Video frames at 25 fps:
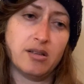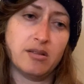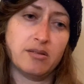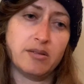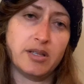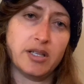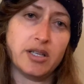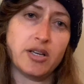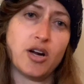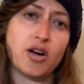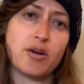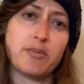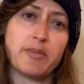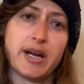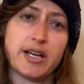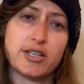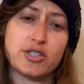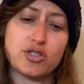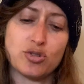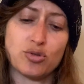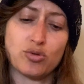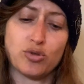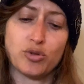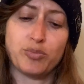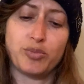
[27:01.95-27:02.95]
What are my
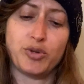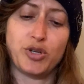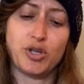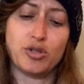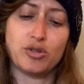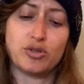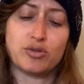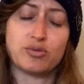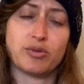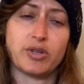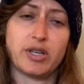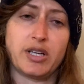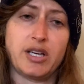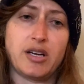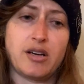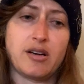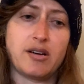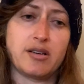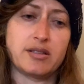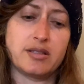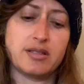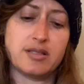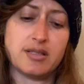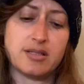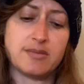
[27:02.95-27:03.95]
Scorpios working
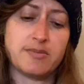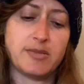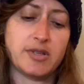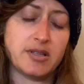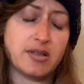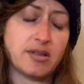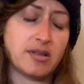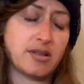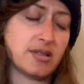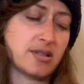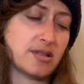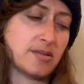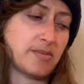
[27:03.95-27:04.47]
on this month,